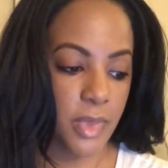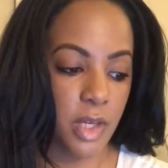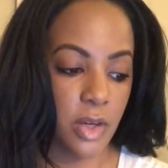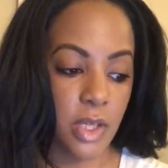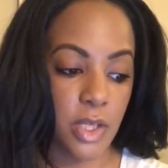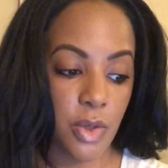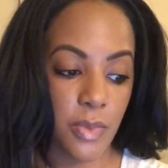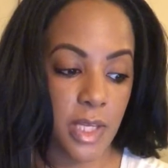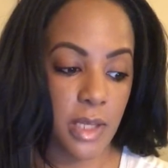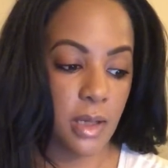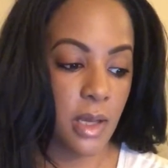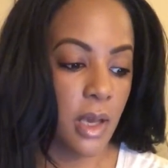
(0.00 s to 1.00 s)
You're
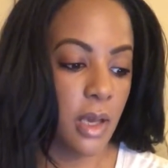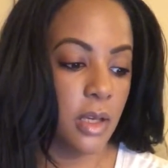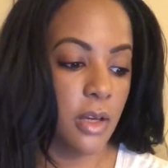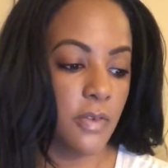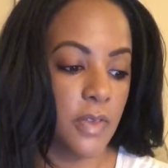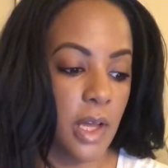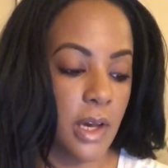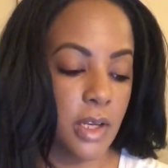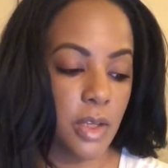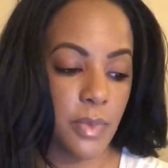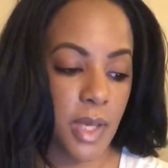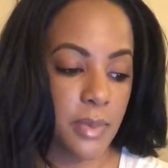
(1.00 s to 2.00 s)
human, you're flawed,
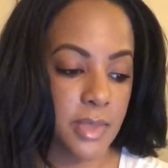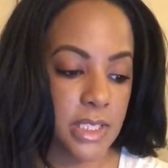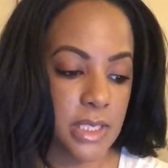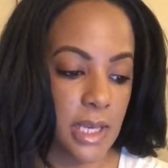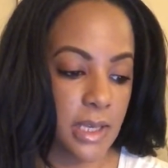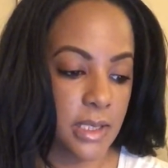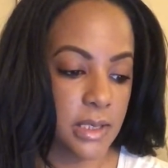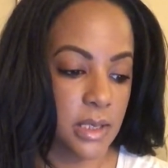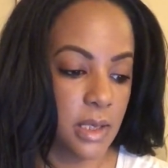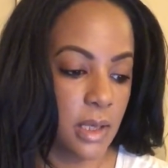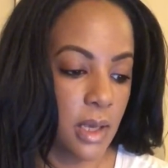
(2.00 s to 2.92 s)
and you make mistakes.